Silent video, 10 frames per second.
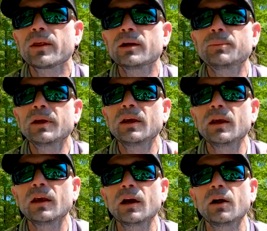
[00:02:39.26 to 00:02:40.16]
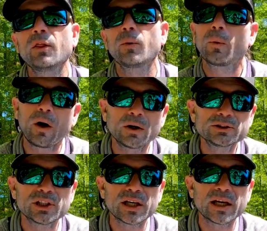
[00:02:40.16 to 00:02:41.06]
or they'd be the wrong
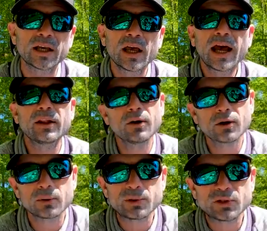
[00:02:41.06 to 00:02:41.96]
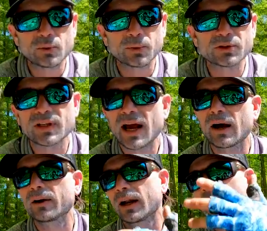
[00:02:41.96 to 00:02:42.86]
jig and the hook would be super
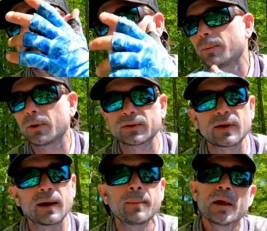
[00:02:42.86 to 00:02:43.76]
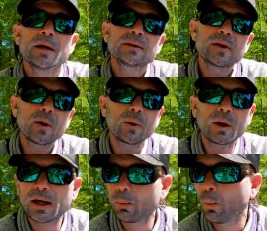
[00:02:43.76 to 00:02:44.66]
stout and I'd hang up all the time. So
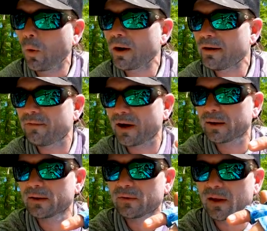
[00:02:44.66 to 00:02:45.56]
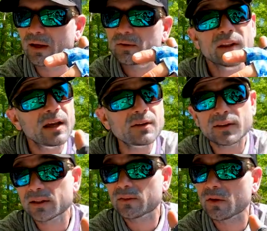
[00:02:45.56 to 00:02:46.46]
what I found is this. The other
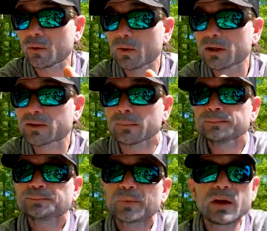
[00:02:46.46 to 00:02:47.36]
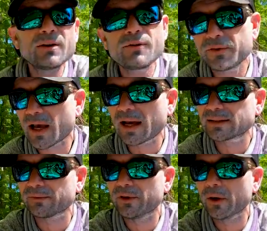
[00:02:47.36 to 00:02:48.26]
thing too is, I don't know if you
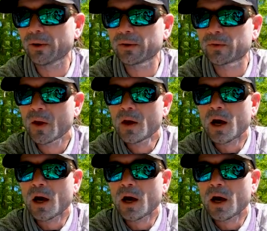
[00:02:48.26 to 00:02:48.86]
guys have noticed,